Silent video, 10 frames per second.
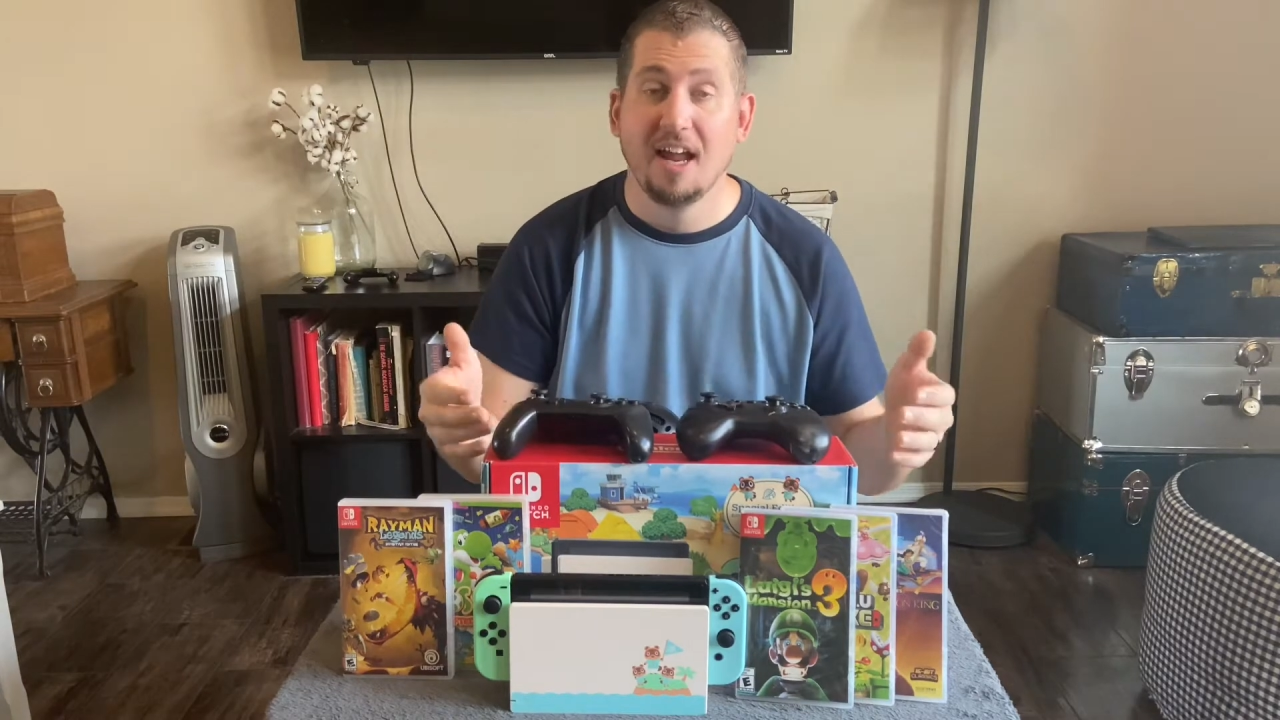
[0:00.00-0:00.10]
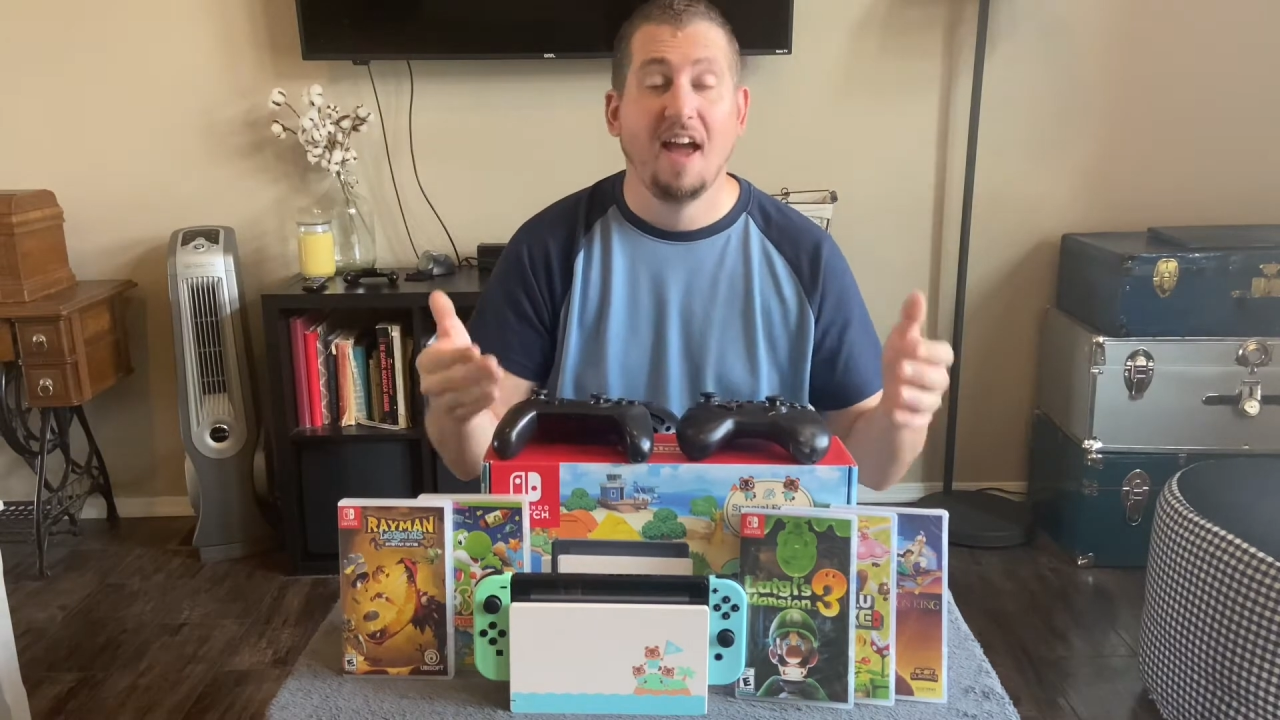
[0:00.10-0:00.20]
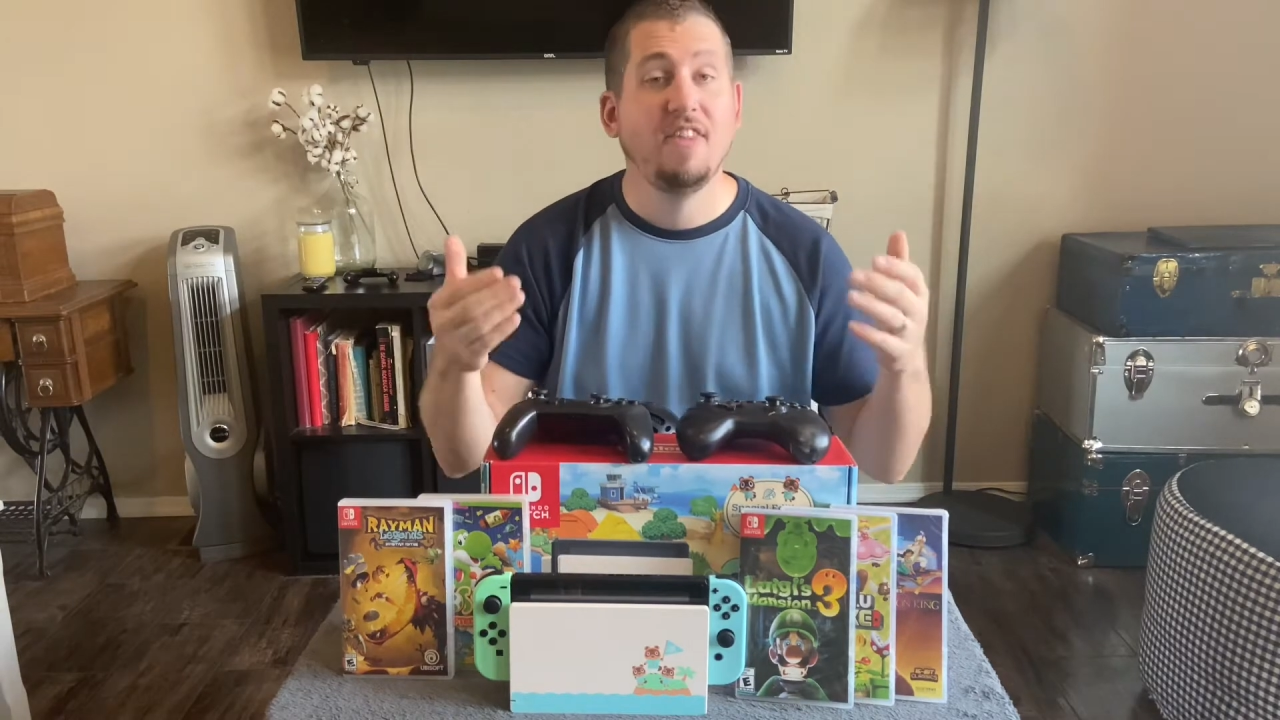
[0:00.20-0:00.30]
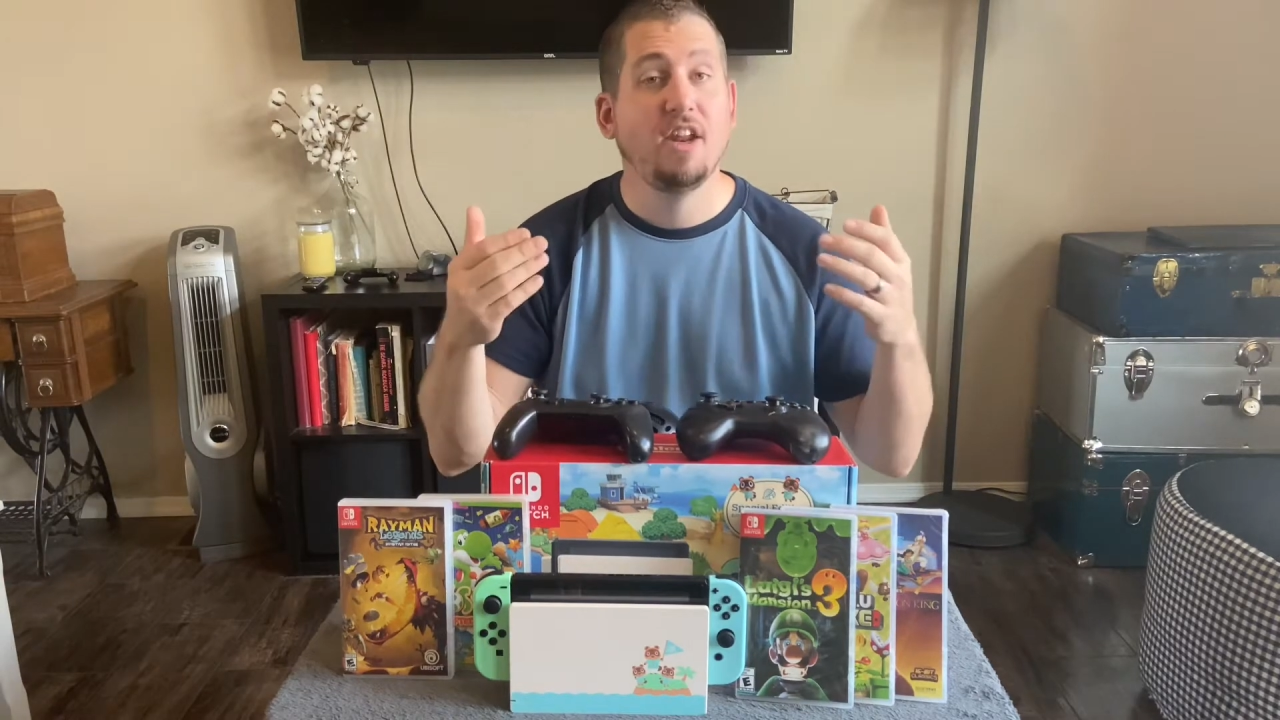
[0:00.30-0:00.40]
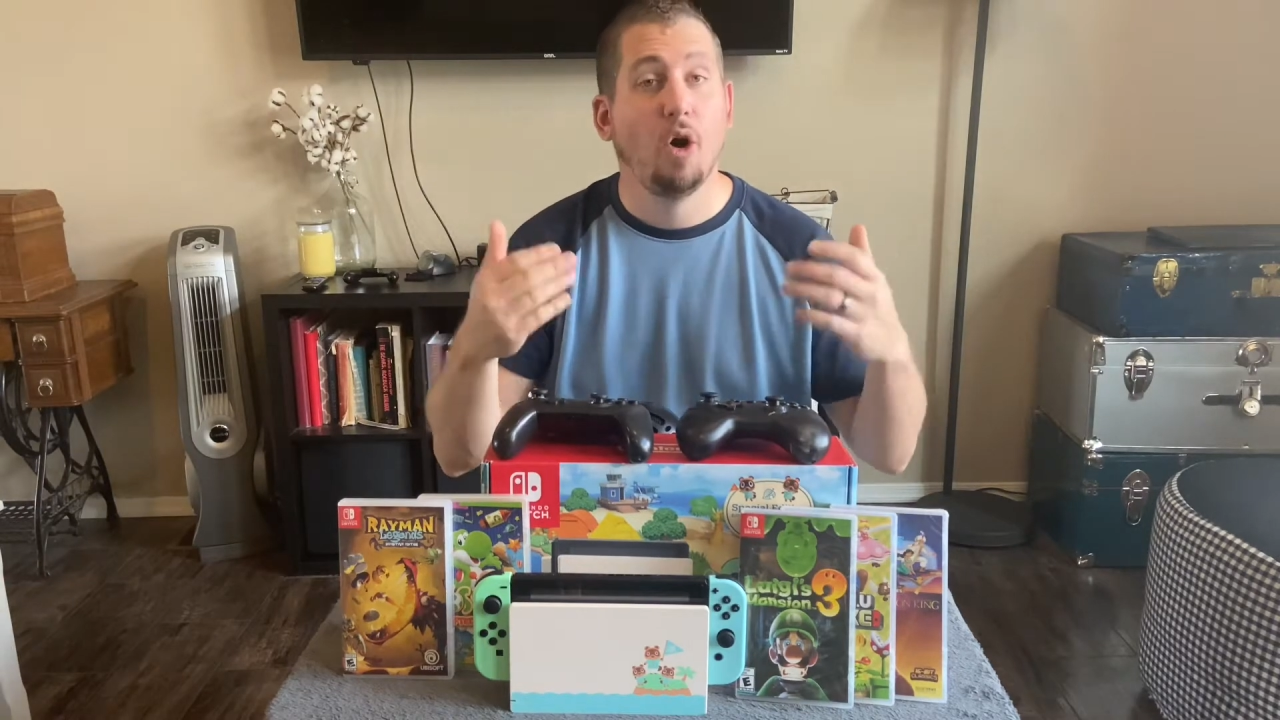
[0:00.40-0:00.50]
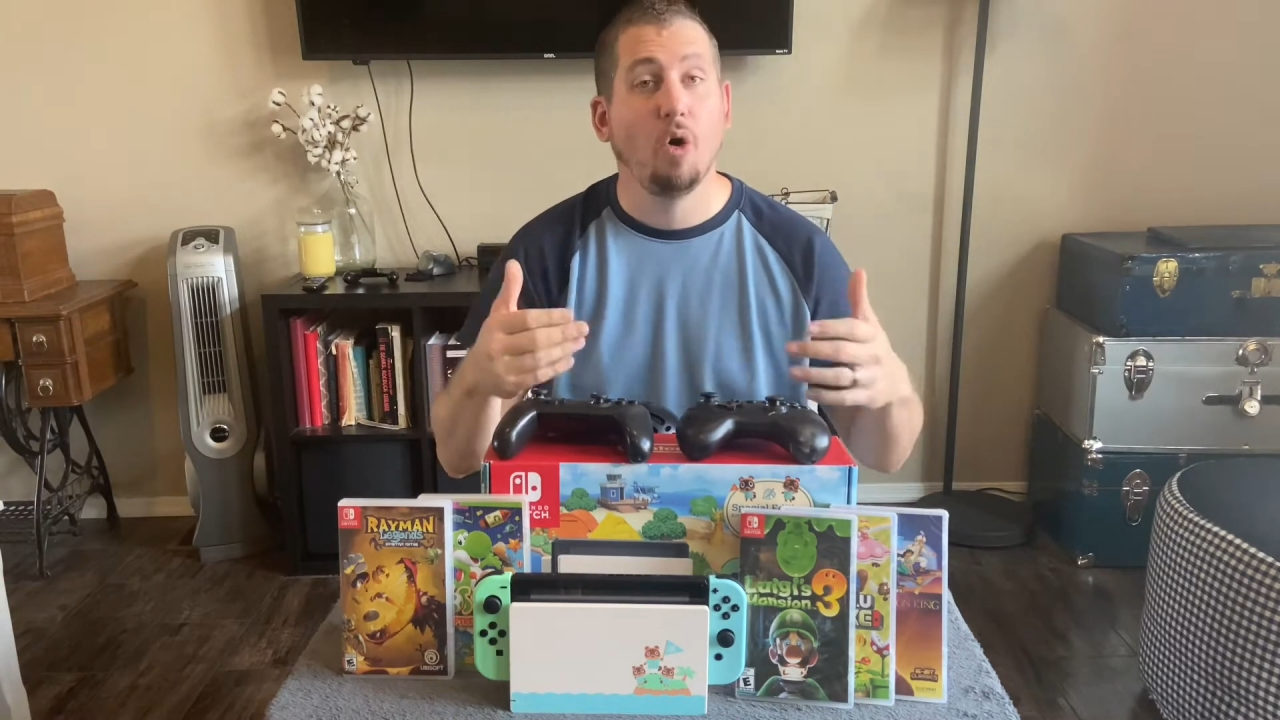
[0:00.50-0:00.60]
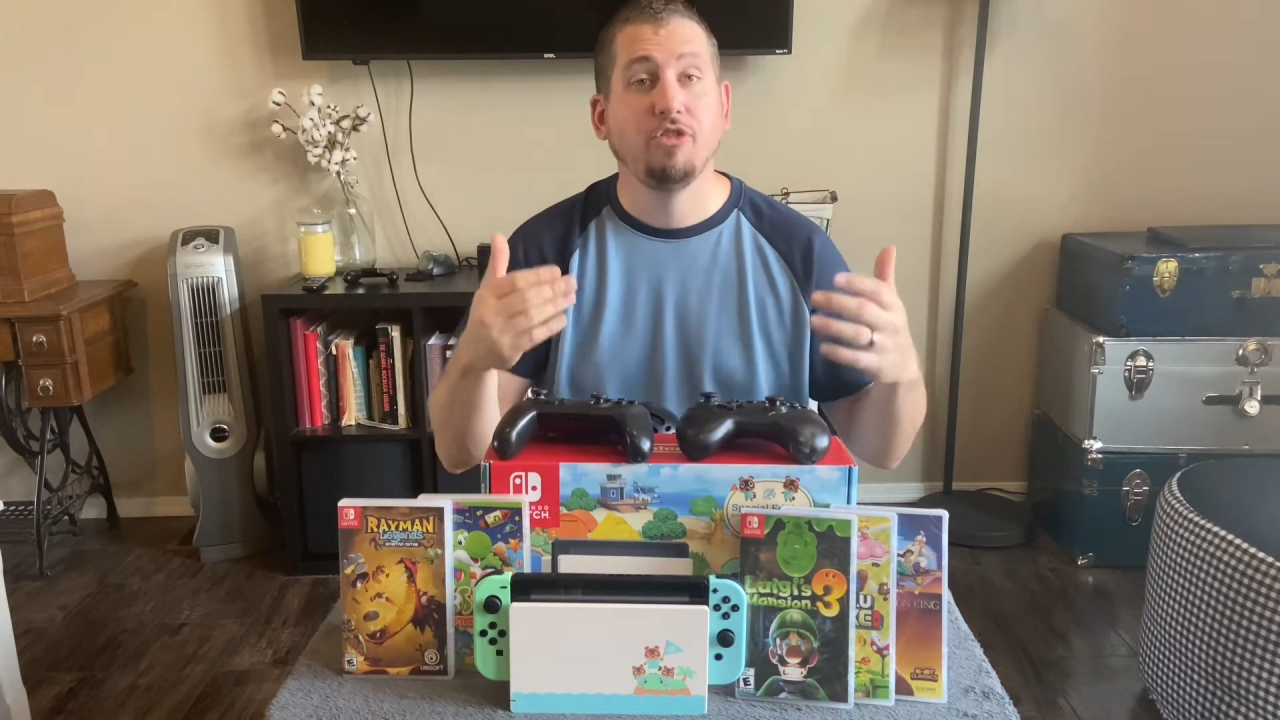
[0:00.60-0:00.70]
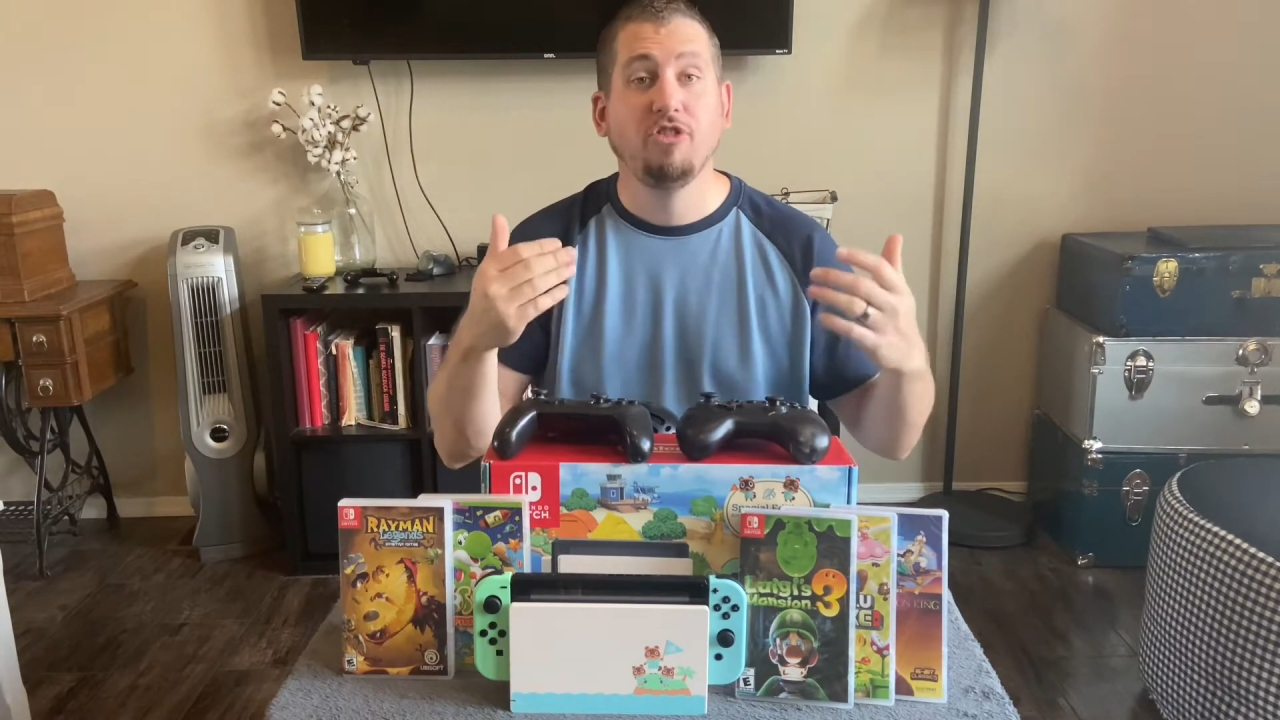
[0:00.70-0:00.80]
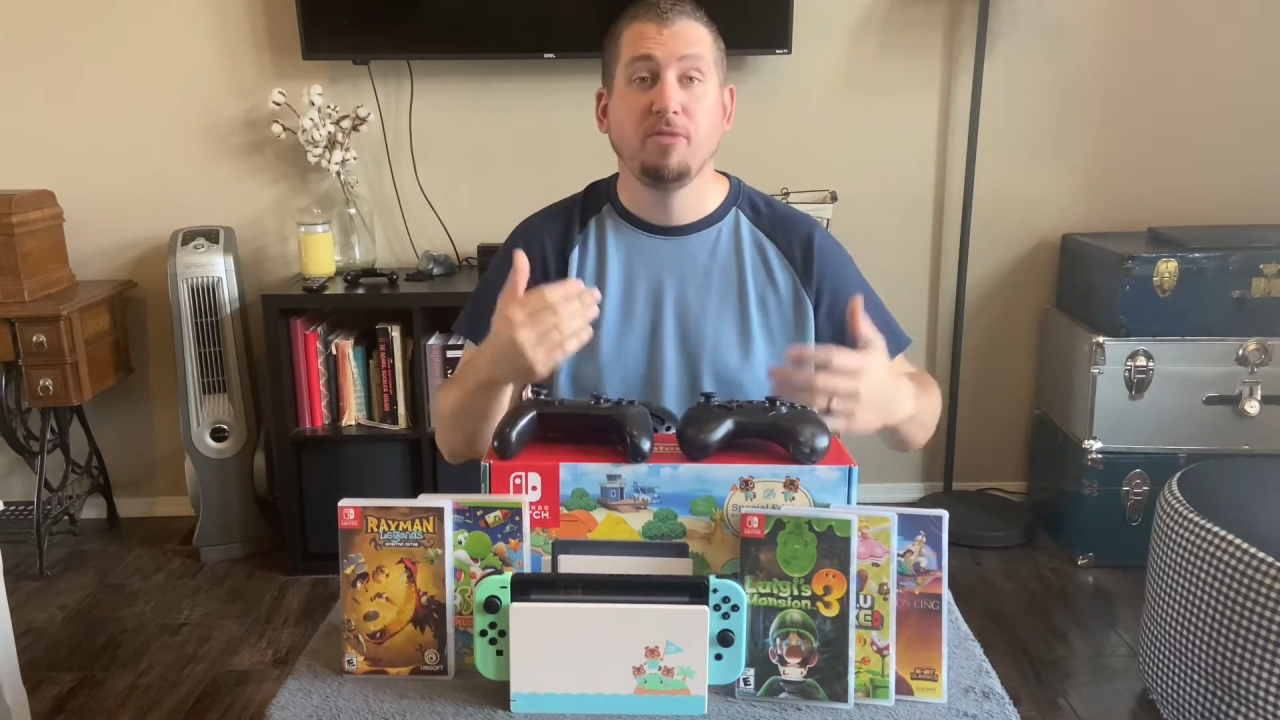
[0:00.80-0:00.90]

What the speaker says: and then also